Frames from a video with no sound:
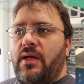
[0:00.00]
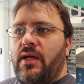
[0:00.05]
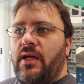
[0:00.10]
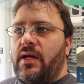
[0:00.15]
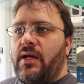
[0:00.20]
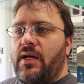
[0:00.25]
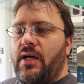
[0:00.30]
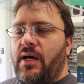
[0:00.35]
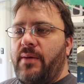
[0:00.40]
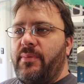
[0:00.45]

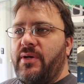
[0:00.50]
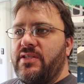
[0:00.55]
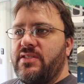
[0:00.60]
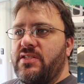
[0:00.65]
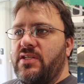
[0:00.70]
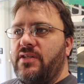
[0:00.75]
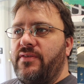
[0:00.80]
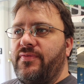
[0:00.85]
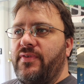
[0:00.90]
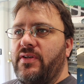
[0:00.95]
and caught
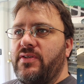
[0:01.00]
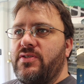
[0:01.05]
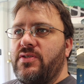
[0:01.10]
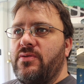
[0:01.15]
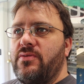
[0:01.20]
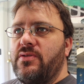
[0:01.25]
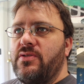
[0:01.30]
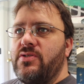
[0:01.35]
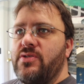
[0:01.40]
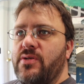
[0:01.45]
myself on
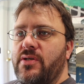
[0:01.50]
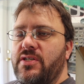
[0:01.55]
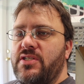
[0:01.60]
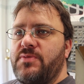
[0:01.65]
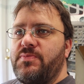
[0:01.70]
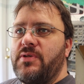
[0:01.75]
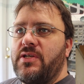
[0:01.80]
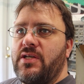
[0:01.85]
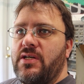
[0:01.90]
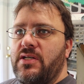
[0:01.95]
2 of the
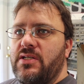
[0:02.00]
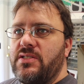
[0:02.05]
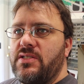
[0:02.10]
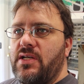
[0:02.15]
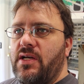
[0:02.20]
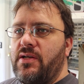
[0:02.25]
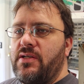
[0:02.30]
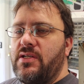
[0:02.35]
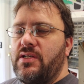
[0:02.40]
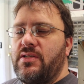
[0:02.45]
joists because
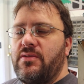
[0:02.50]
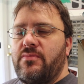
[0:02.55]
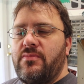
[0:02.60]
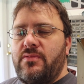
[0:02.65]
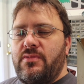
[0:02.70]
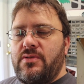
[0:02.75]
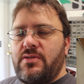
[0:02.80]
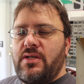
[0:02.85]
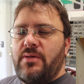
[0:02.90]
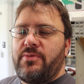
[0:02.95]
I didn't
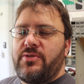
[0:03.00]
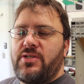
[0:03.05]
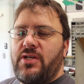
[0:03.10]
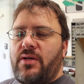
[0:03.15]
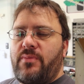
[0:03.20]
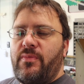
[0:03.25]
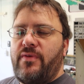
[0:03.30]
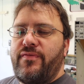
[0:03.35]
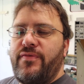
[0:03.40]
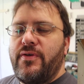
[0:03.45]
double
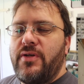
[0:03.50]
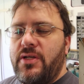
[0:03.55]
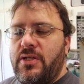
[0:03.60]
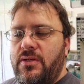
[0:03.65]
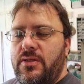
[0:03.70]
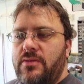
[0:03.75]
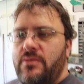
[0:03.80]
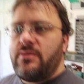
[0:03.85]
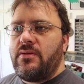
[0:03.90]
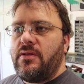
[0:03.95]
check my
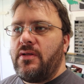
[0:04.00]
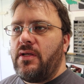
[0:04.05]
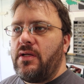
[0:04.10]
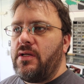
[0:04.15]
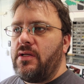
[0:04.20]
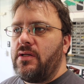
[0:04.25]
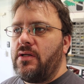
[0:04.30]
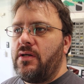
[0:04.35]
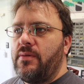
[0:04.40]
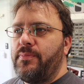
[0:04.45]
footing,
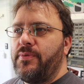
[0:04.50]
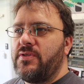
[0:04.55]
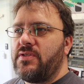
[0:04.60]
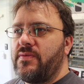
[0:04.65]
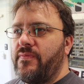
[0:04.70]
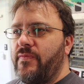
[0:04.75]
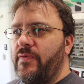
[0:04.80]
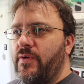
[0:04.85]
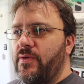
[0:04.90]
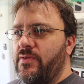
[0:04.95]
and I'll put
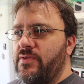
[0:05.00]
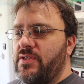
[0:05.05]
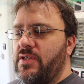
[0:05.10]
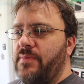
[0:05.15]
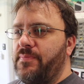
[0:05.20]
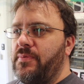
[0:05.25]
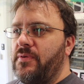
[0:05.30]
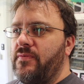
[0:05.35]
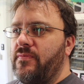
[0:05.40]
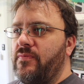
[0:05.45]
some photos
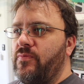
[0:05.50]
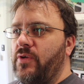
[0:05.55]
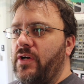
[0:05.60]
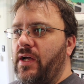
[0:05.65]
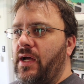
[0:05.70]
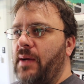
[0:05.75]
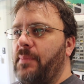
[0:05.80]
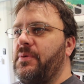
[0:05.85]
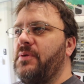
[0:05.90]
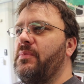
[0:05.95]
up of what
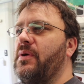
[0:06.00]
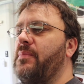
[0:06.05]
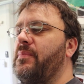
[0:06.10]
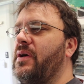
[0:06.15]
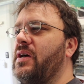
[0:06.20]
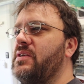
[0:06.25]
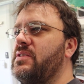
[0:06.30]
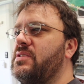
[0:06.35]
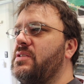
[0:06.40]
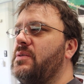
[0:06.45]
happened to my
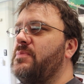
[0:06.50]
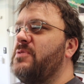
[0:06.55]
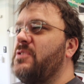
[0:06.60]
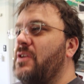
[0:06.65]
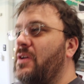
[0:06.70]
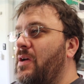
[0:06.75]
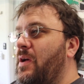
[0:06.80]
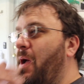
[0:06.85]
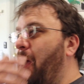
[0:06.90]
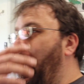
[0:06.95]
biceps.
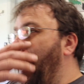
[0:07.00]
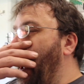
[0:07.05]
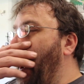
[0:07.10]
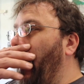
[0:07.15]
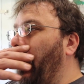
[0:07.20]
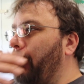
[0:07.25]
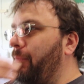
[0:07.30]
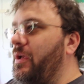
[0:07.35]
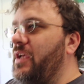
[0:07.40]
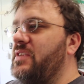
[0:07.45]

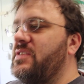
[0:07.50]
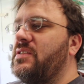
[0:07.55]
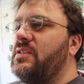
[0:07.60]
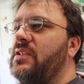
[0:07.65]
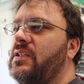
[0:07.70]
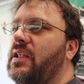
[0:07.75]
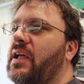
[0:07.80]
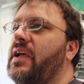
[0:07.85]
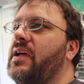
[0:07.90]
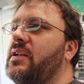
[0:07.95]
I basically
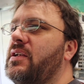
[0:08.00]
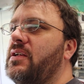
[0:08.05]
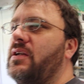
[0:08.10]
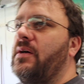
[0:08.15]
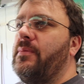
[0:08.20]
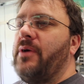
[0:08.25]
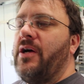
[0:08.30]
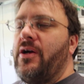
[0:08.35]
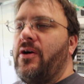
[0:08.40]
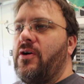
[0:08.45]
landed
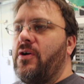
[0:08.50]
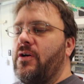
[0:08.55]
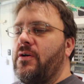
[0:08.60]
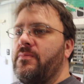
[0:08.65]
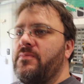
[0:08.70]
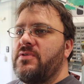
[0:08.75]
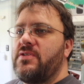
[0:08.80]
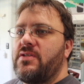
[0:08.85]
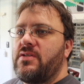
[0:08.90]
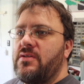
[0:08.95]
on my
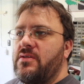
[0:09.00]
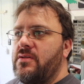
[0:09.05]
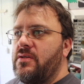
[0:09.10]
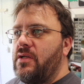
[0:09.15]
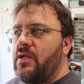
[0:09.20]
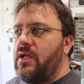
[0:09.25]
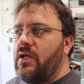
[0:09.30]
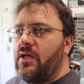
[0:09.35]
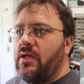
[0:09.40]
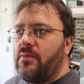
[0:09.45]
arms
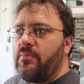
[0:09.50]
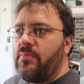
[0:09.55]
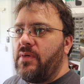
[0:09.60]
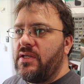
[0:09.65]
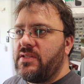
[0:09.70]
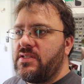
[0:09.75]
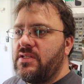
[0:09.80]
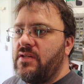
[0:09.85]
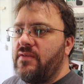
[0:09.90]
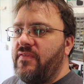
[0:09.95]
and
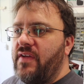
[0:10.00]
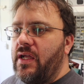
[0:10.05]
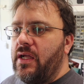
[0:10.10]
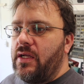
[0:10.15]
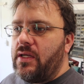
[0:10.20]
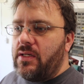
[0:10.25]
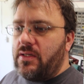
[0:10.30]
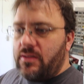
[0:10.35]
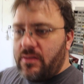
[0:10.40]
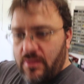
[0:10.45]
busted a
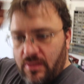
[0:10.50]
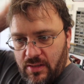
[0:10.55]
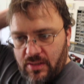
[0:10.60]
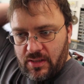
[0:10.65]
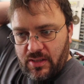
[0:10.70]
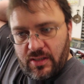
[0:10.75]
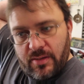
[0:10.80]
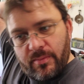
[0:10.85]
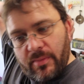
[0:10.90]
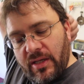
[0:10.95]
vein in
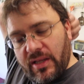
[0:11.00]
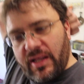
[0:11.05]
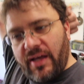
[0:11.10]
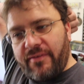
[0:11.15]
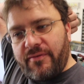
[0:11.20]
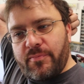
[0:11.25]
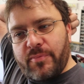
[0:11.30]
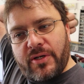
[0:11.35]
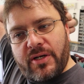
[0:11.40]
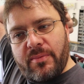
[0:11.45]
my
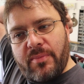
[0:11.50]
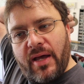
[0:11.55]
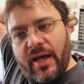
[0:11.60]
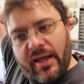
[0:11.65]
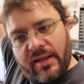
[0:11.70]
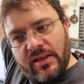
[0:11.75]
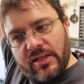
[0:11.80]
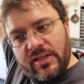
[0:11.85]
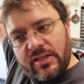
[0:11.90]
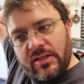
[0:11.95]
left pretty
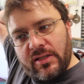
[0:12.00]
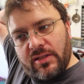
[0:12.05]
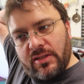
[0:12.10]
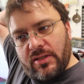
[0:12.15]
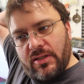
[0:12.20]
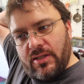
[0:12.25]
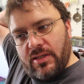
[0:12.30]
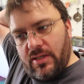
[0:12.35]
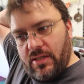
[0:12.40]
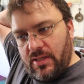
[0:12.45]
badly.
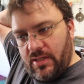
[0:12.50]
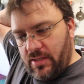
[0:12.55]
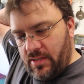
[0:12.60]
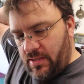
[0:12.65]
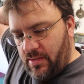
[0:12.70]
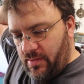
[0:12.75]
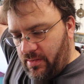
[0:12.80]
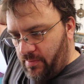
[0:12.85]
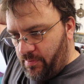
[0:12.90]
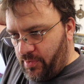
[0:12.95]

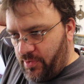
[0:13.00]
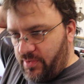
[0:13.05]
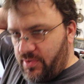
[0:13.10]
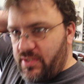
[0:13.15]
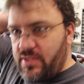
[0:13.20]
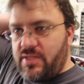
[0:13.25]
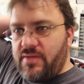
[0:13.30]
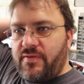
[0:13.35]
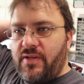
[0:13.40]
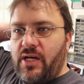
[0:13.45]
The
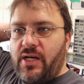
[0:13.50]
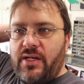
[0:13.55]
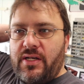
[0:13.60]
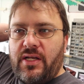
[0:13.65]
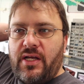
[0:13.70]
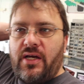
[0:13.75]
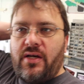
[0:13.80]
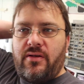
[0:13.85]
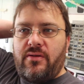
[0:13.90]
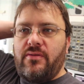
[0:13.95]
bruises have gone
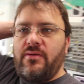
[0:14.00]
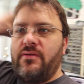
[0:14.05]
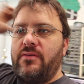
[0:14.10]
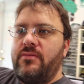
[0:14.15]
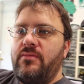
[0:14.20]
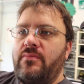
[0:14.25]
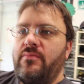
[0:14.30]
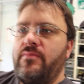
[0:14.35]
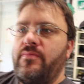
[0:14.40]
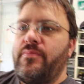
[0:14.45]
down
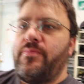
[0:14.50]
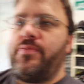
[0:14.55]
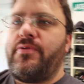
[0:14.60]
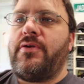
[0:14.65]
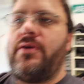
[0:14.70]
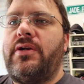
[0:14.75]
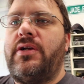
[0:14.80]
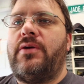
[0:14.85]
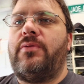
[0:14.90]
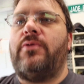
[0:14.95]

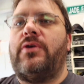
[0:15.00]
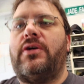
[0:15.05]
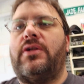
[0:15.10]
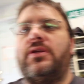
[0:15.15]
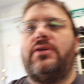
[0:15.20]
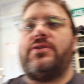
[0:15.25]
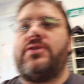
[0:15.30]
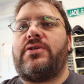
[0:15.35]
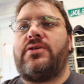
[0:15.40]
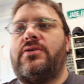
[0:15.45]
pretty
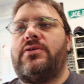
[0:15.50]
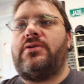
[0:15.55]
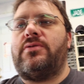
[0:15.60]
well. I'll show